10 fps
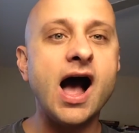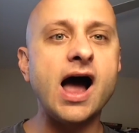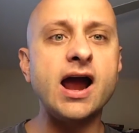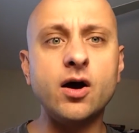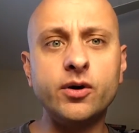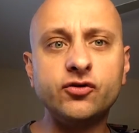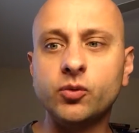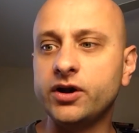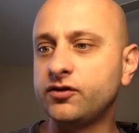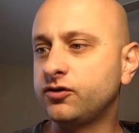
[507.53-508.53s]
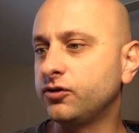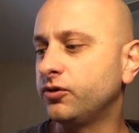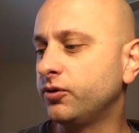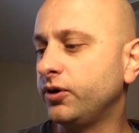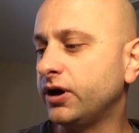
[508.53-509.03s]
I always want
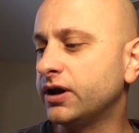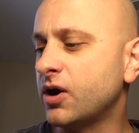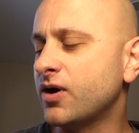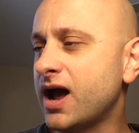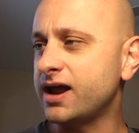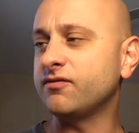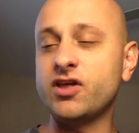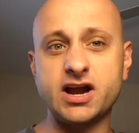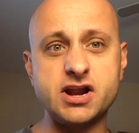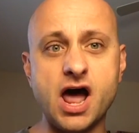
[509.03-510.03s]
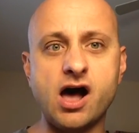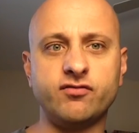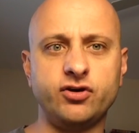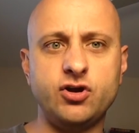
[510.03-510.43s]
to, kind of like a novel.